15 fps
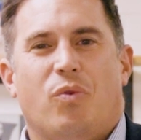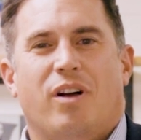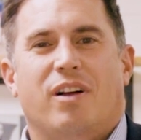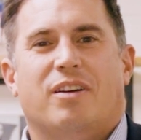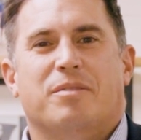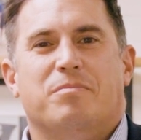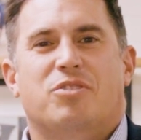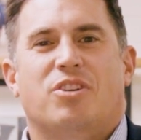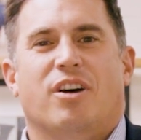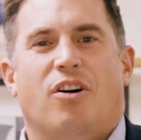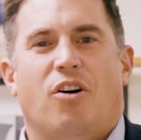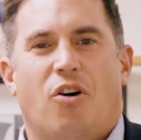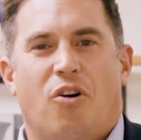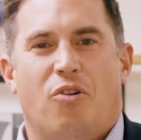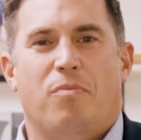welcome to
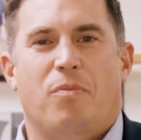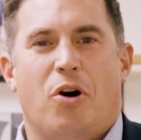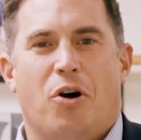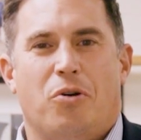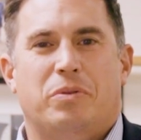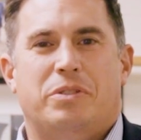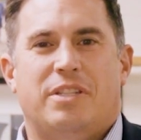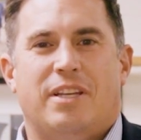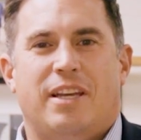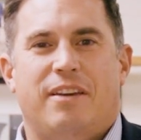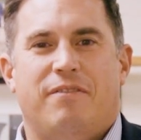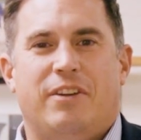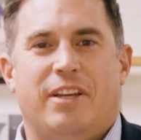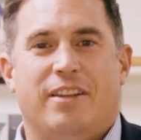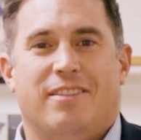Home Host
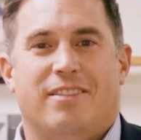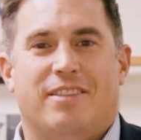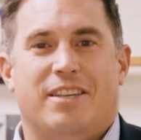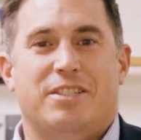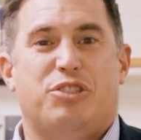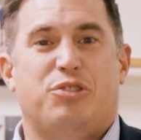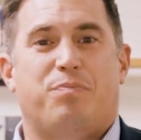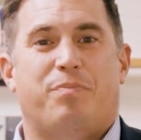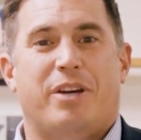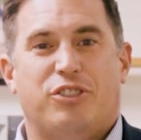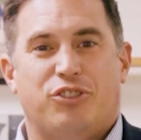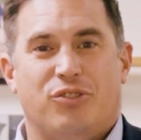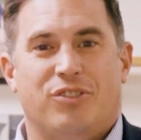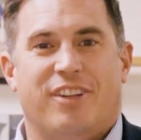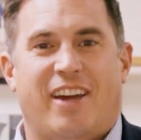Evening, this
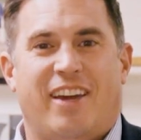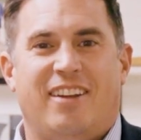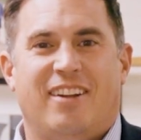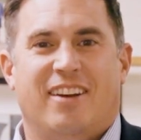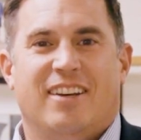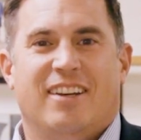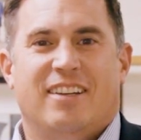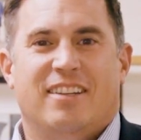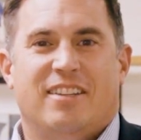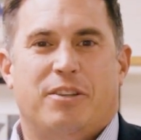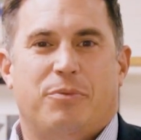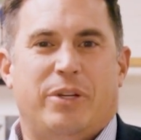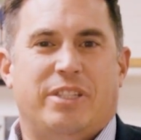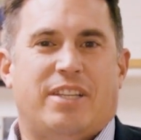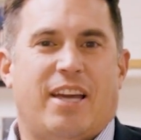special night
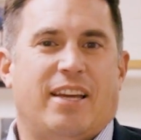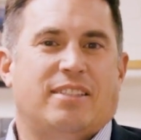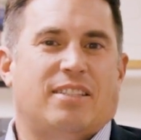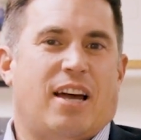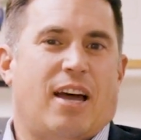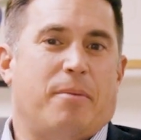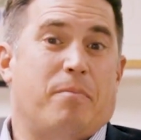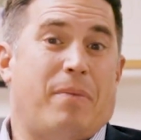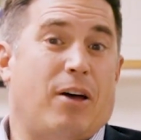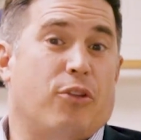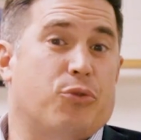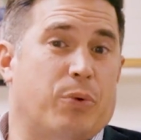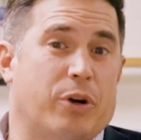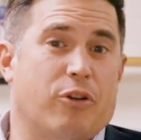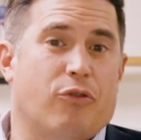that we take time
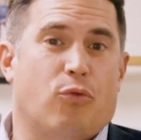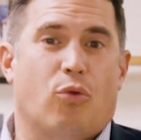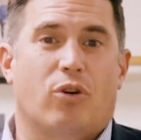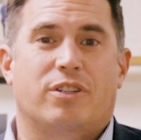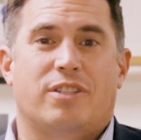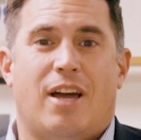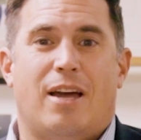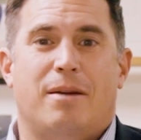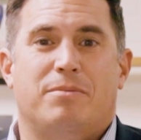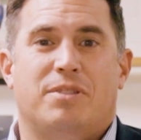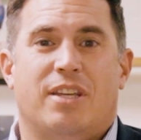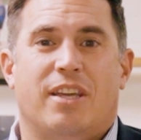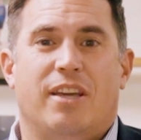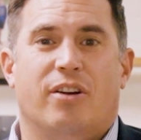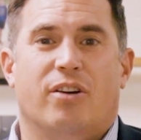about three or four times
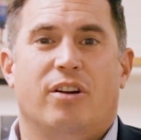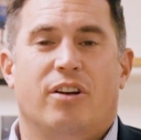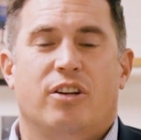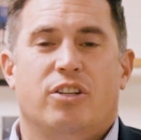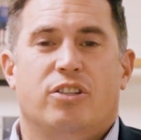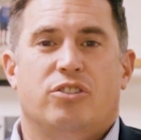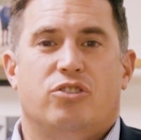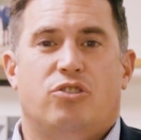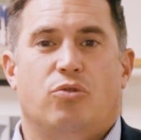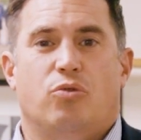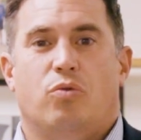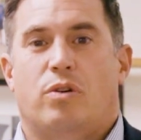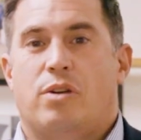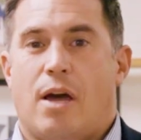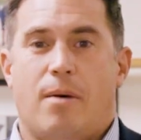a year
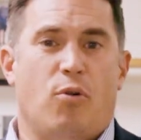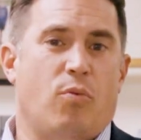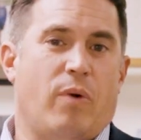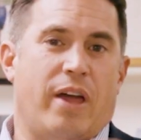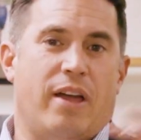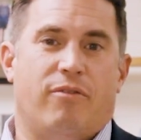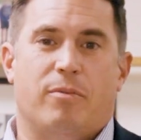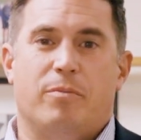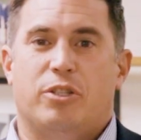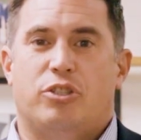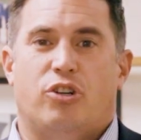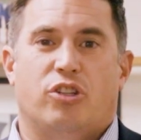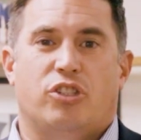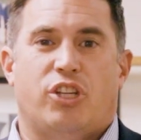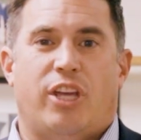to come away from the
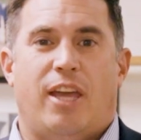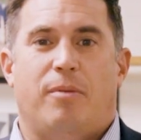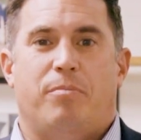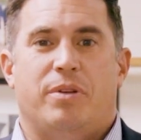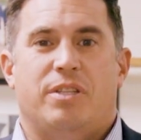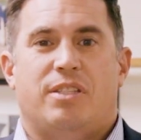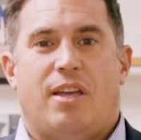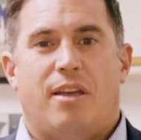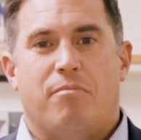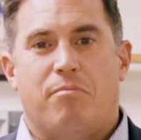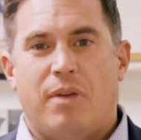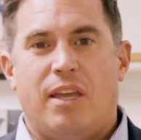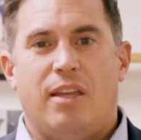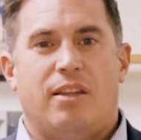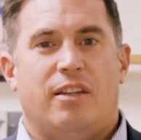church campus and
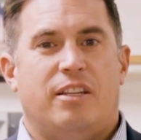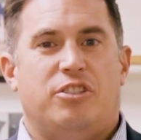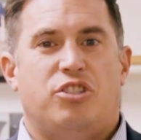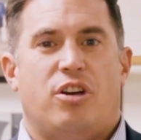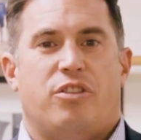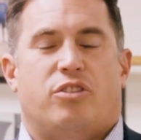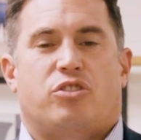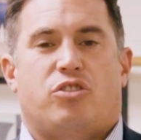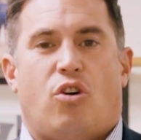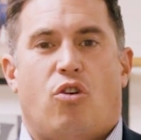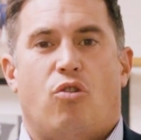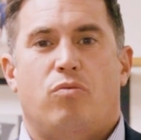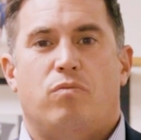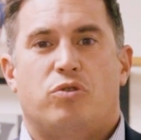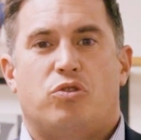meet in each other's
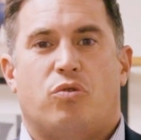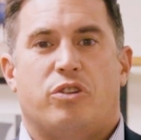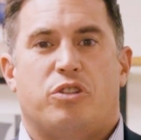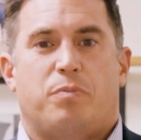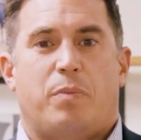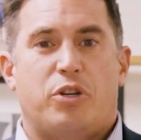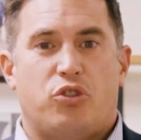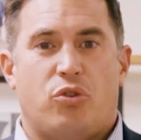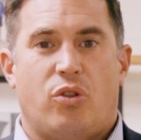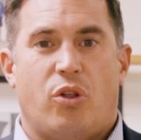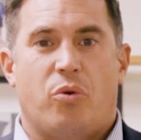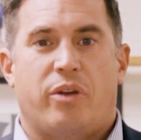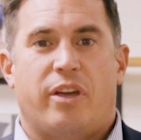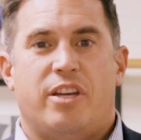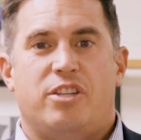homes or special
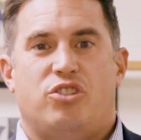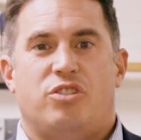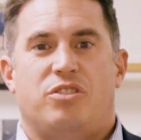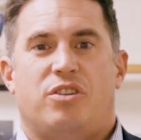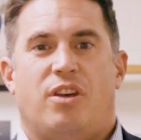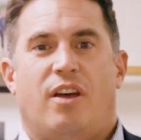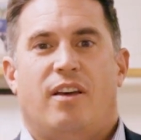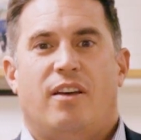locations